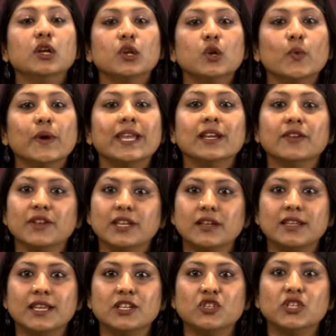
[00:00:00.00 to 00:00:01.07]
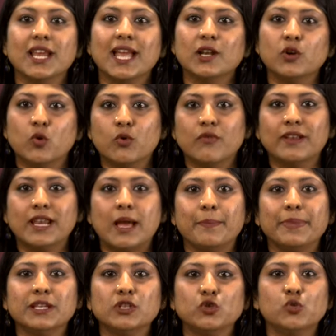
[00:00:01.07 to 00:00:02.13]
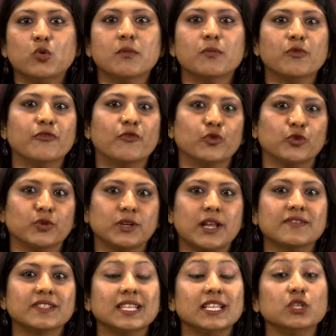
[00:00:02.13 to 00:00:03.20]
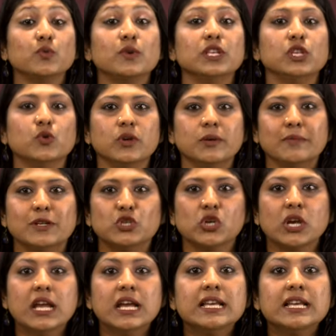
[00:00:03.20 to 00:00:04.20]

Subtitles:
gluing, rearranging, and overlapping two or more photographs into a new image.